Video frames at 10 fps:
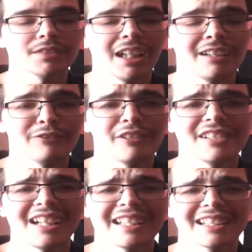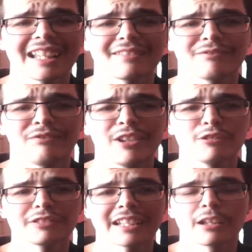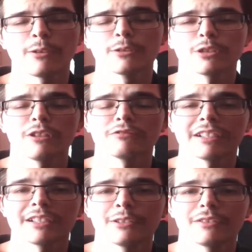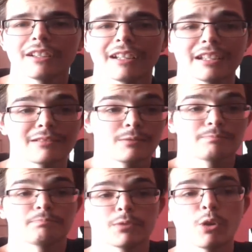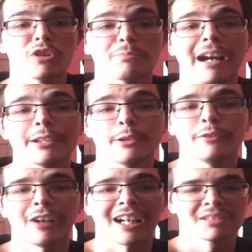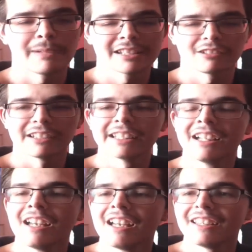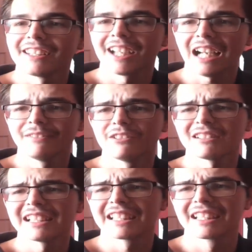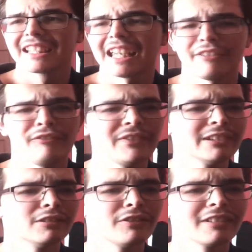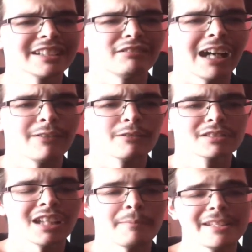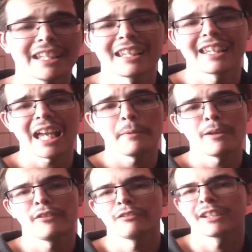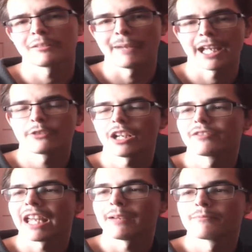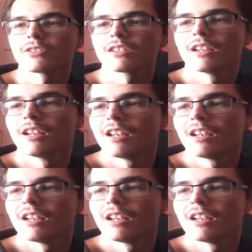And for that, it feels like it goes on like, it just goes by too fast basically. You can't really like get a feel for like the levels and that. I mean, you can get away with it in like the Mega Drive games,